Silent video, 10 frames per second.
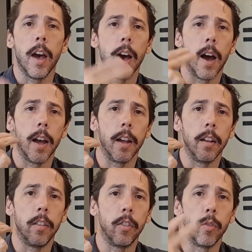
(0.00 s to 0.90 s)
Uh,
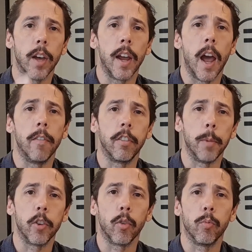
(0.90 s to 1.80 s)
do they have
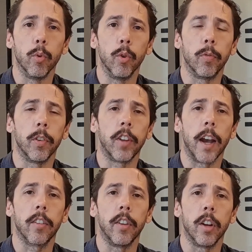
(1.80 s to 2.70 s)
special rules for
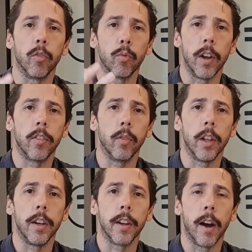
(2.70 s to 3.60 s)
taxing rental
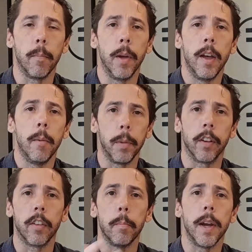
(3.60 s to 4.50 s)
income?
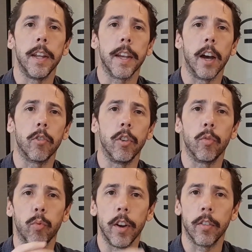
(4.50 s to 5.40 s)
because in many countries,
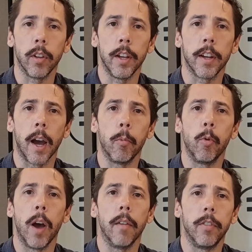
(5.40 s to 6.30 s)
rental income will
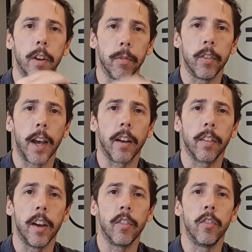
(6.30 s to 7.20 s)
have different
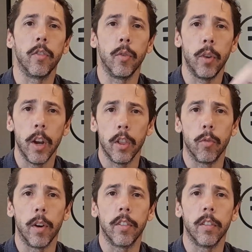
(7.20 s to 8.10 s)
taxation to the
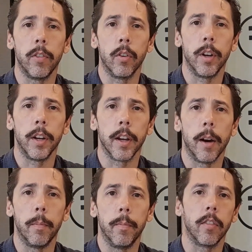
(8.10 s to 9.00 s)
rest of your
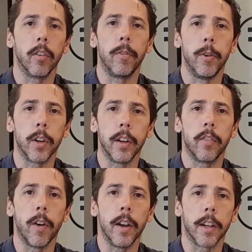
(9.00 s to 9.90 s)
income. So if you can
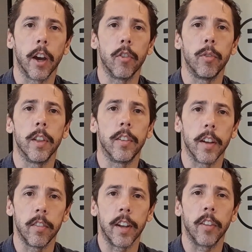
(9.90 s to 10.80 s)
find a country that
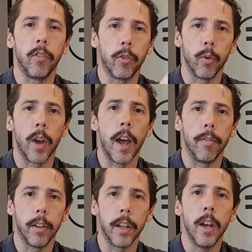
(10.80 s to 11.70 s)
doesn't tax you too
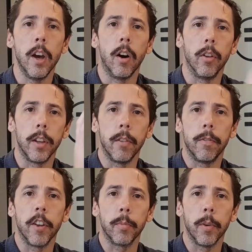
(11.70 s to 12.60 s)
heavily on the
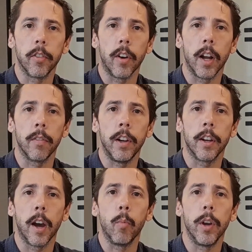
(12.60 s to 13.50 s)
investment side of
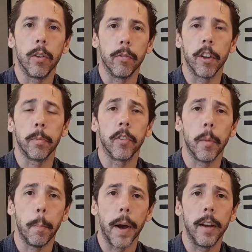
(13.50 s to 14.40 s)
income where your investments are
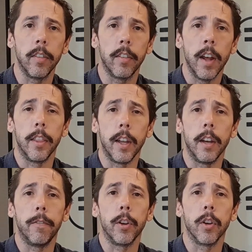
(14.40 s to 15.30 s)
based, and then
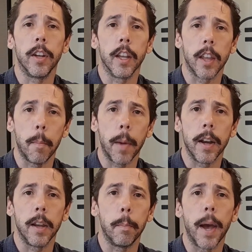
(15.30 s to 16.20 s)
if you can get that
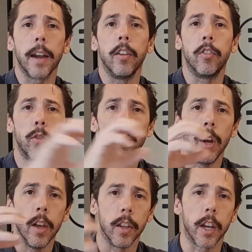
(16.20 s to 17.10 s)
money back into
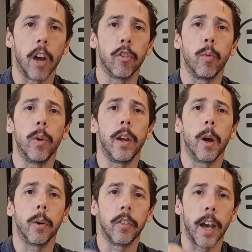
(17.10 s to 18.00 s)
the country where you
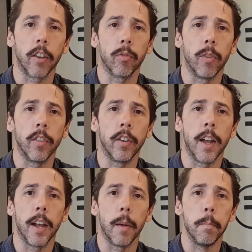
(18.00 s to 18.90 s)
are a tax resident
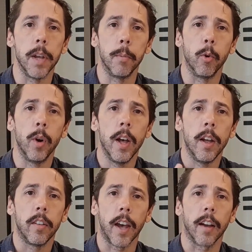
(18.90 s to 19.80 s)
at a minimal
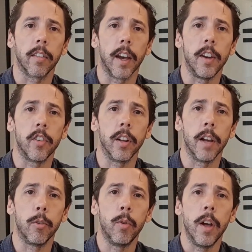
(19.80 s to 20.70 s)
taxation
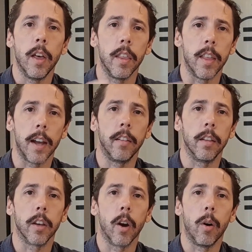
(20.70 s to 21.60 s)
level, that is
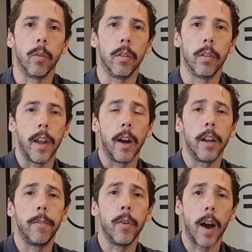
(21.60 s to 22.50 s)
the goal. Now,
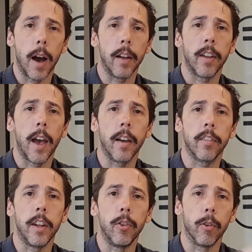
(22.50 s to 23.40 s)
if you are taxed
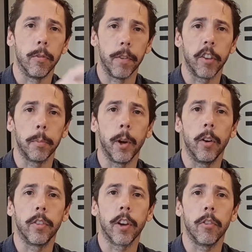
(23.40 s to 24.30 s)
in your investment
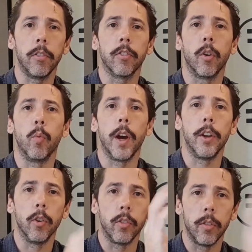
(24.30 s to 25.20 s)
host country, so where
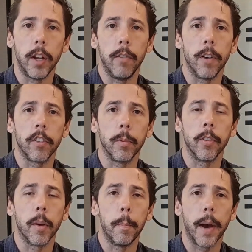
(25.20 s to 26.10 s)
your investments
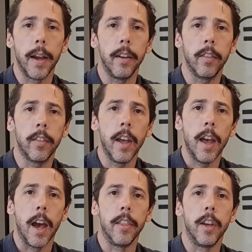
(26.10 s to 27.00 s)
are based,
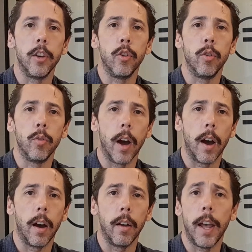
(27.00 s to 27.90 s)
and then you
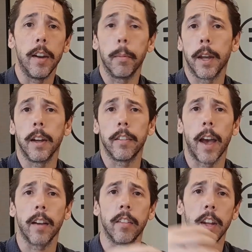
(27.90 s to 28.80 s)
uh, end up getting
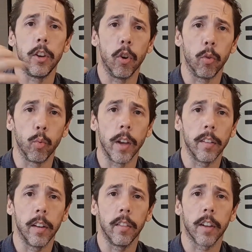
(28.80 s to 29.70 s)
taxed in your
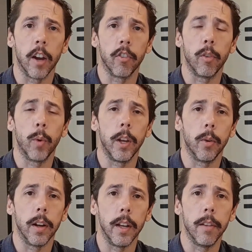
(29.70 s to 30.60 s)
residence country where you
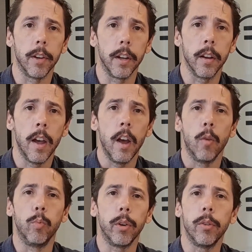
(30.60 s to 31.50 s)
are living,
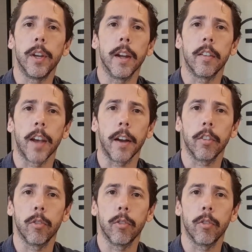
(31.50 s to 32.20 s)
will you get a tax